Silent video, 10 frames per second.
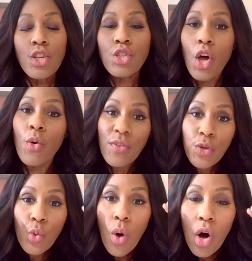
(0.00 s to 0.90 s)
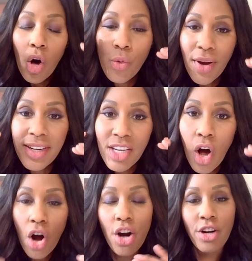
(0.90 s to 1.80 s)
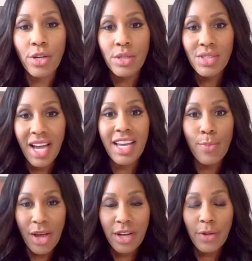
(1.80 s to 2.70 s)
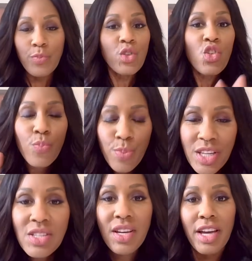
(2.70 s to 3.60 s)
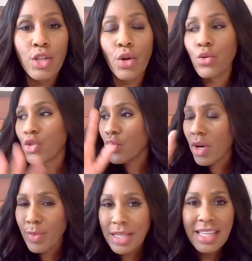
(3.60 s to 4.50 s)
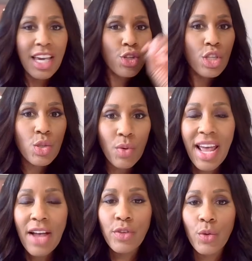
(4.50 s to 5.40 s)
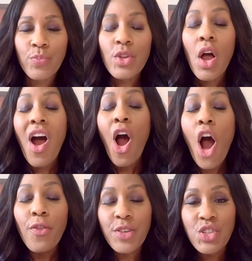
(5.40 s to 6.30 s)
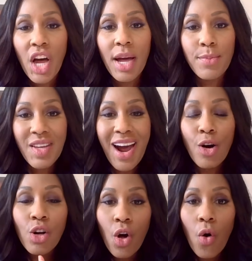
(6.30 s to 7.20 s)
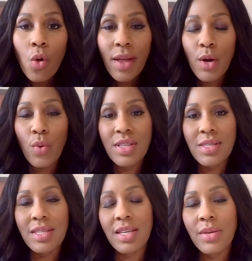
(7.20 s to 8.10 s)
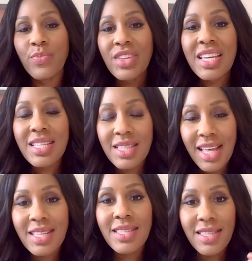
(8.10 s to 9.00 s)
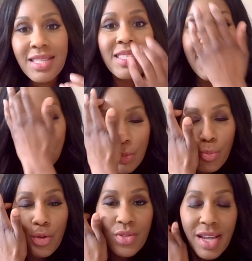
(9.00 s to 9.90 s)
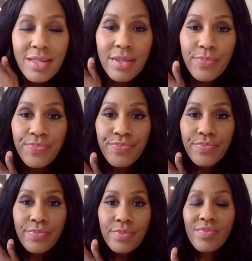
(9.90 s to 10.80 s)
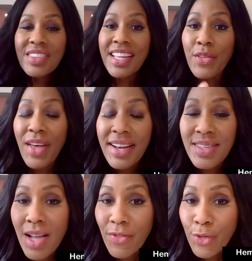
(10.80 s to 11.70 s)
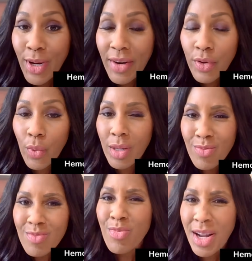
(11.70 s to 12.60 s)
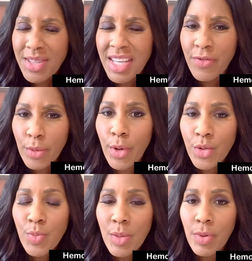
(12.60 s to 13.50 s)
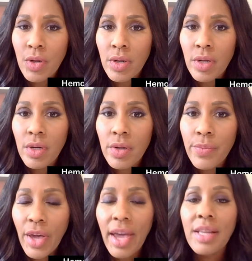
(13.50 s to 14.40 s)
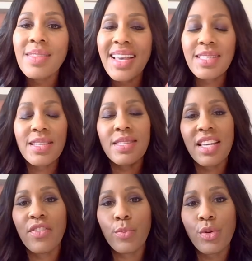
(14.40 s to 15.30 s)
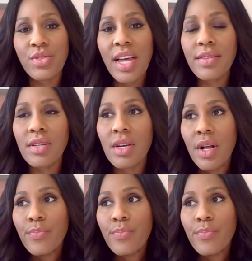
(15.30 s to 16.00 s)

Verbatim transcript: So if you already are diabetic, you've been diagnosed, you're on medications, what have you, oftentimes our goal A1C is less than 7%. Now that is not for everyone, but I'd say for most people. Okay? Less than 7%